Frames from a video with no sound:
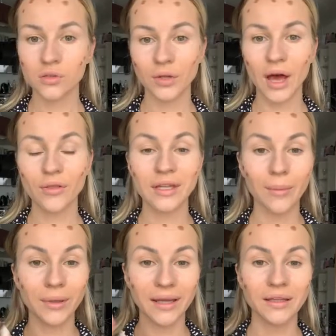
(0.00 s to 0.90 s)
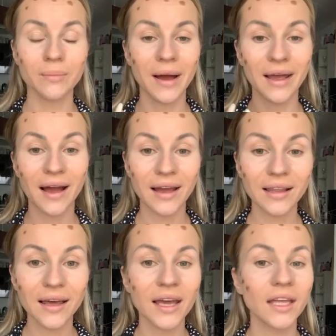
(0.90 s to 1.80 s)
now that I blended my
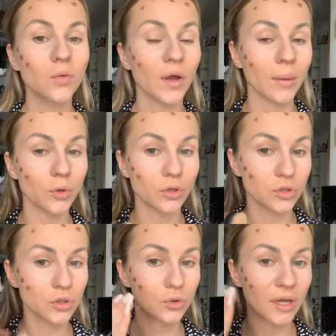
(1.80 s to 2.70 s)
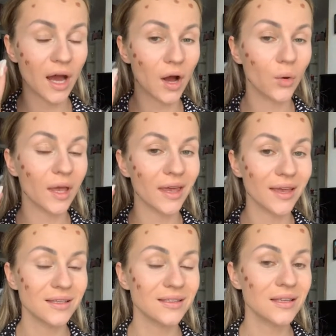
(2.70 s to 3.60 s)
highlight, what I'm going to do now
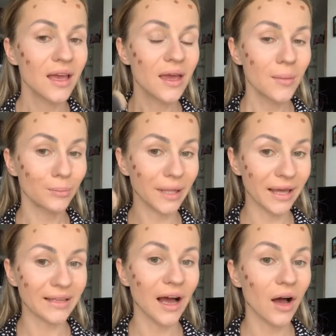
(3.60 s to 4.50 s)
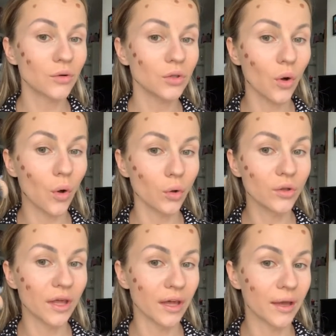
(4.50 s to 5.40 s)
is blend out all
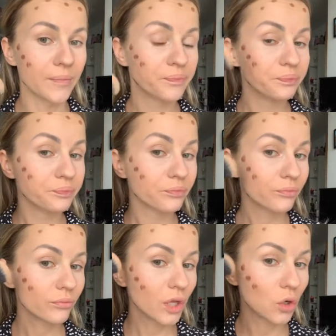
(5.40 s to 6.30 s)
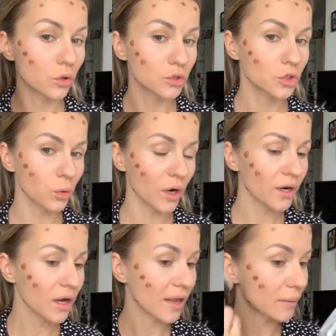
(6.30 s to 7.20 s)
the
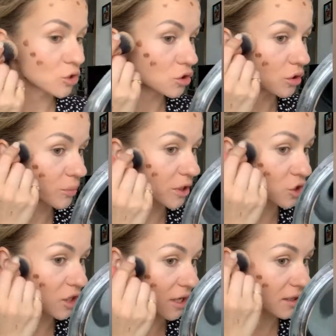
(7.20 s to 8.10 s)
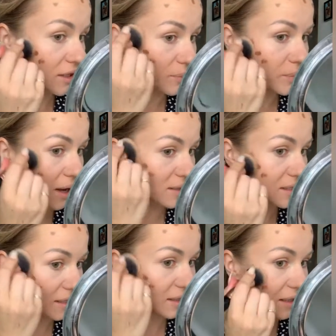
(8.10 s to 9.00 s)
contour, and I'm just going to be gently
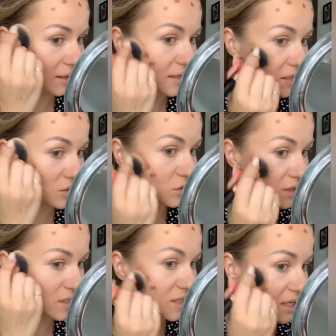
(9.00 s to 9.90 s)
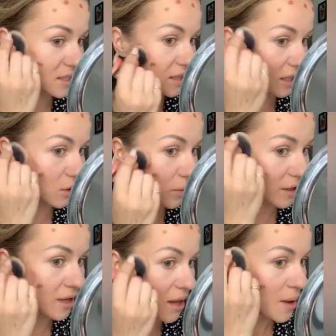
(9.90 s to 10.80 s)
patting it like this. As you can see, it's
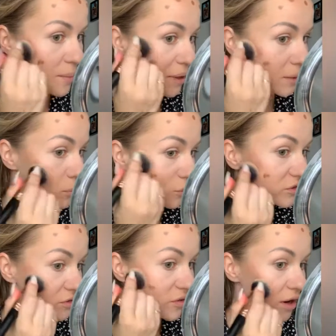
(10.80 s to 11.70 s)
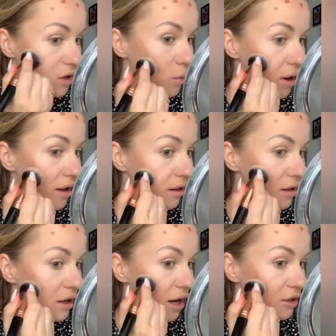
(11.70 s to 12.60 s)
liquid, but it moves very well.
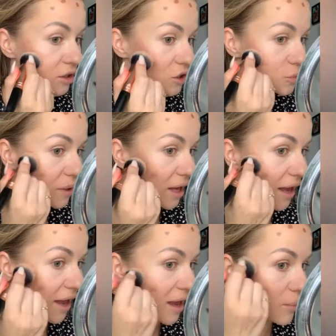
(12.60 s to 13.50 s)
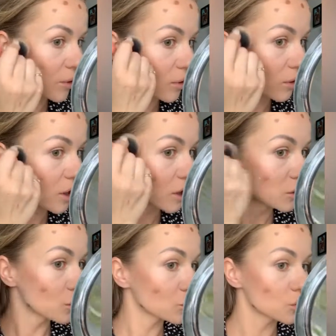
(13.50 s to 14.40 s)
You need to be able
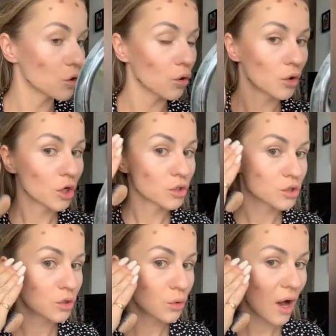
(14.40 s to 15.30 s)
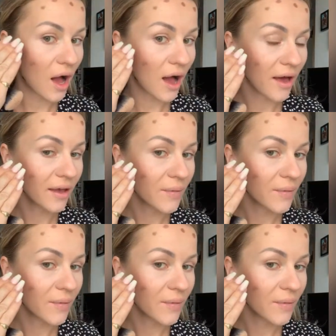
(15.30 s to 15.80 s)
not to go too high